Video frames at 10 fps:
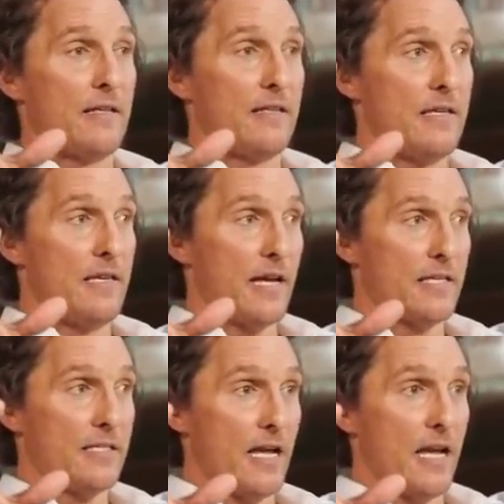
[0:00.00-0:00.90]
the
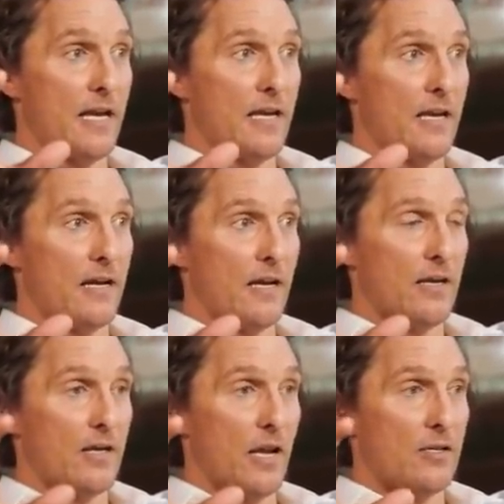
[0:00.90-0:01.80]
next day
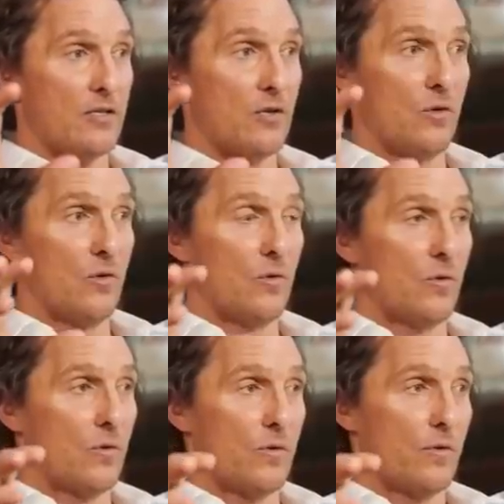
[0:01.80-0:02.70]
at school,
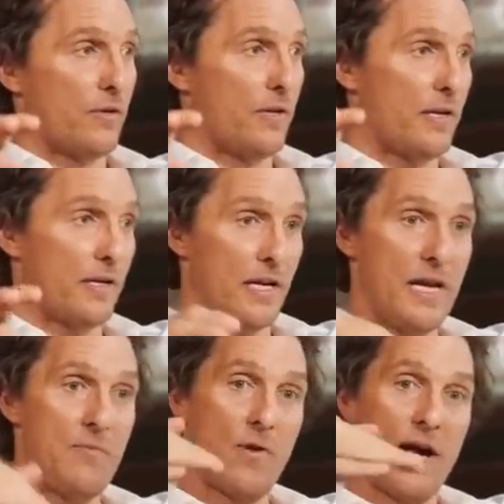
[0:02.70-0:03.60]
or
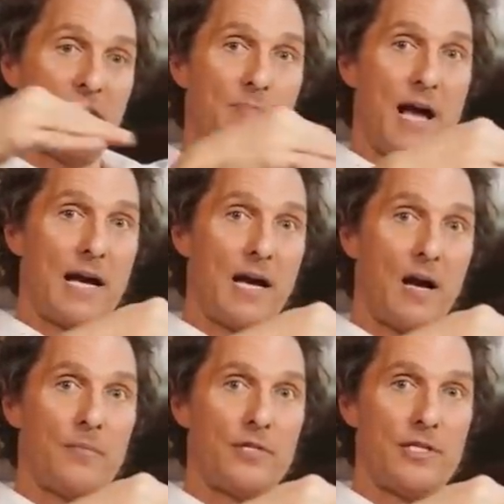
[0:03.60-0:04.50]
he rides back
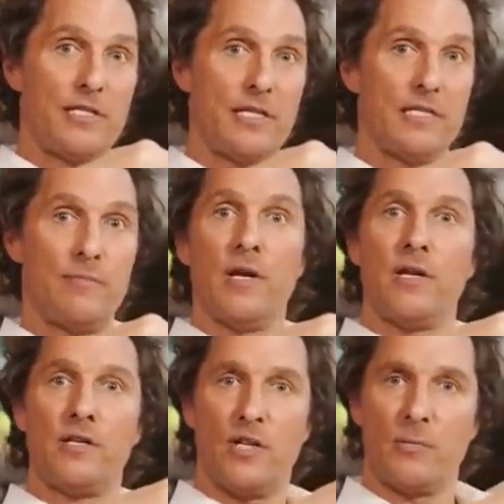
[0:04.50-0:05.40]
up, she sees him,
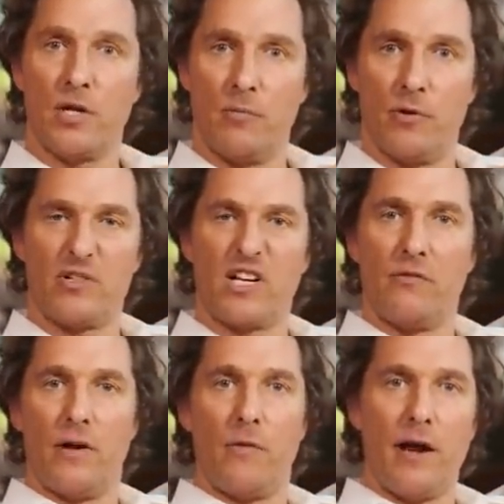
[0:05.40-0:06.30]
jumps on the
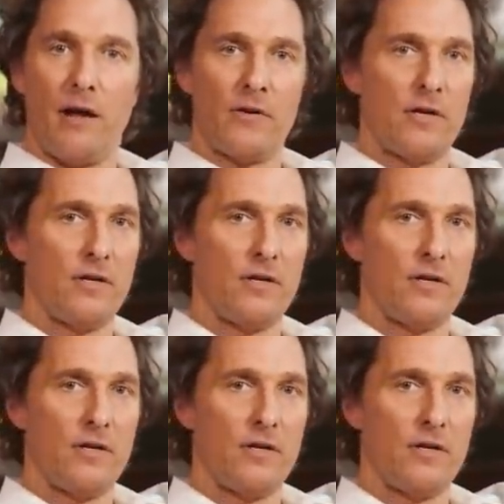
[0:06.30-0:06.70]
motorcycle, they ride off.